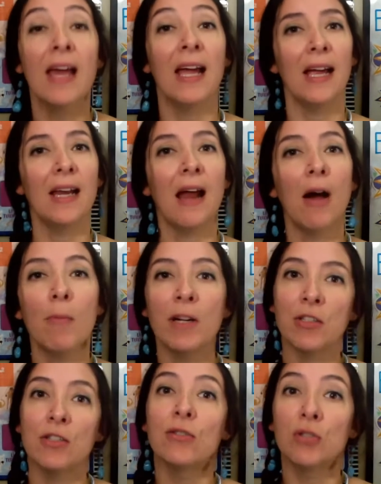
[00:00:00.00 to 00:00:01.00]
and how
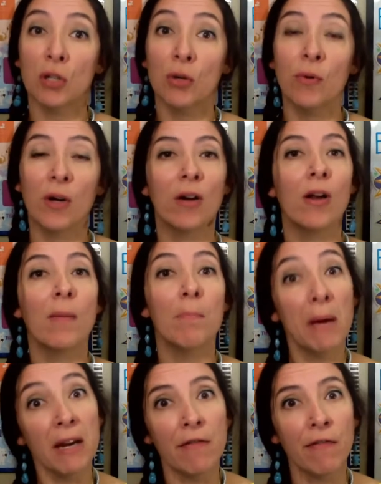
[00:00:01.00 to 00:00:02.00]
much your children are going to
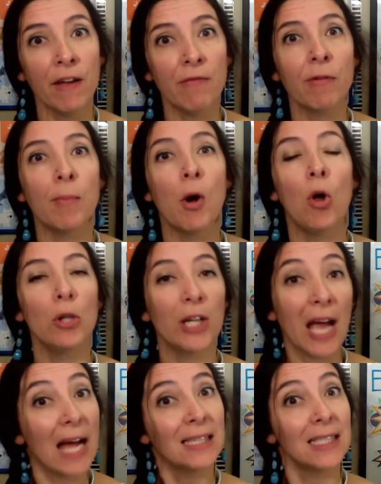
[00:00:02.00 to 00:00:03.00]
benefit from all the
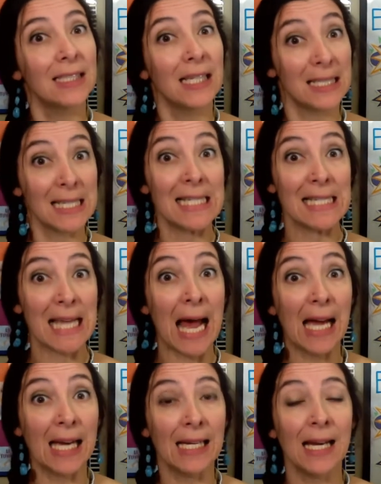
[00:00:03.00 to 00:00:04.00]
content that's
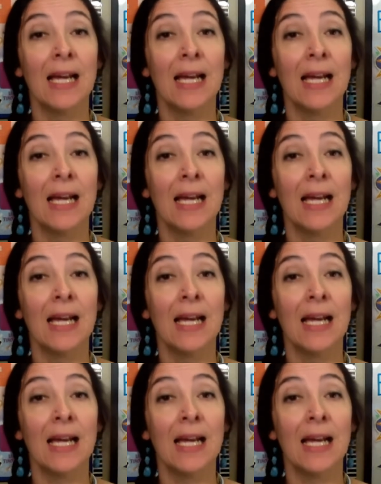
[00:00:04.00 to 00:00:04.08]
inside.